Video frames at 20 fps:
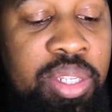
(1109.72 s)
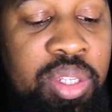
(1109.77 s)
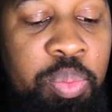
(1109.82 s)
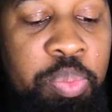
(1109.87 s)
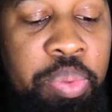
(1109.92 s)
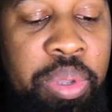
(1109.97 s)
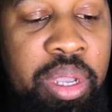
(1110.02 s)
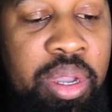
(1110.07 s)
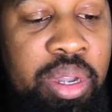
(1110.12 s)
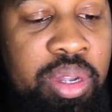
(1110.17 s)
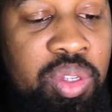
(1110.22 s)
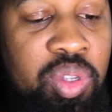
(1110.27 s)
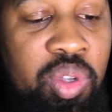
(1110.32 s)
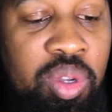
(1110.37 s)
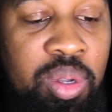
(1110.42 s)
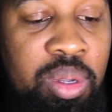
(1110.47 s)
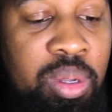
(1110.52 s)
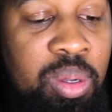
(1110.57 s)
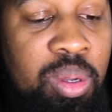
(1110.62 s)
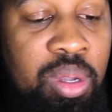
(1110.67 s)
disappeared,
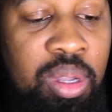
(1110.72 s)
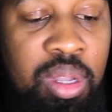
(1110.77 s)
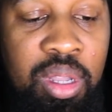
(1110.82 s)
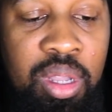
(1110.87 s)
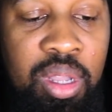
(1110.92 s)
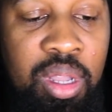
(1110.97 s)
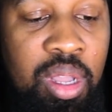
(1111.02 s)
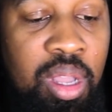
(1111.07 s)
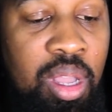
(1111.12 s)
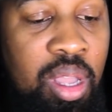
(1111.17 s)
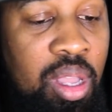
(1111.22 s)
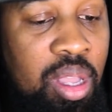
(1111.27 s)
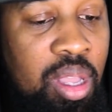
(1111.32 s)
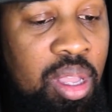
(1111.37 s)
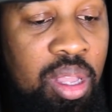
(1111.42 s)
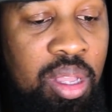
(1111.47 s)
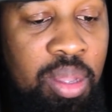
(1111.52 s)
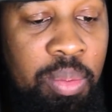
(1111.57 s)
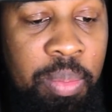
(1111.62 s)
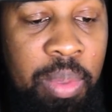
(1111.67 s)
so
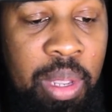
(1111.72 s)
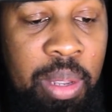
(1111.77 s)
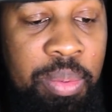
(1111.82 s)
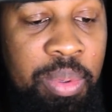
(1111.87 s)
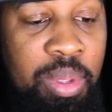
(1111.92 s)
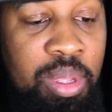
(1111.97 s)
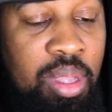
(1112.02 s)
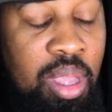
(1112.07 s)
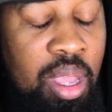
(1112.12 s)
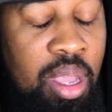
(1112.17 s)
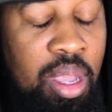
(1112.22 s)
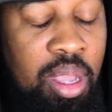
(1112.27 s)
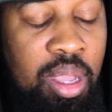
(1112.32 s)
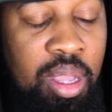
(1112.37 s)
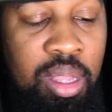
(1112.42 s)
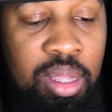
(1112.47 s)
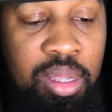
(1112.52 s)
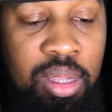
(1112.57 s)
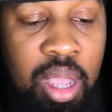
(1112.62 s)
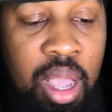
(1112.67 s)
maybe
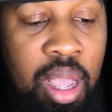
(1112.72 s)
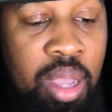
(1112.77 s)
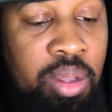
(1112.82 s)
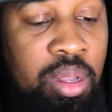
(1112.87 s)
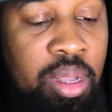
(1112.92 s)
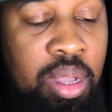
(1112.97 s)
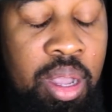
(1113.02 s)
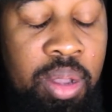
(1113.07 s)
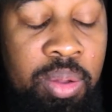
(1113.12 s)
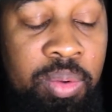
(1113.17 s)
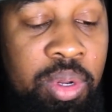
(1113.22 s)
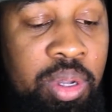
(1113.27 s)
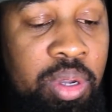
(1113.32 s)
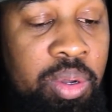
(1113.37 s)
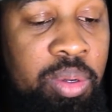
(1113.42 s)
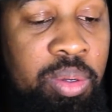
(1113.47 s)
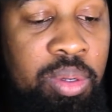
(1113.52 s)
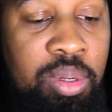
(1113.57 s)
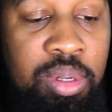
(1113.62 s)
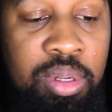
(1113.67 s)
I, I don't
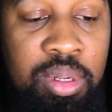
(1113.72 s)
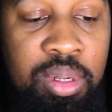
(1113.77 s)
know.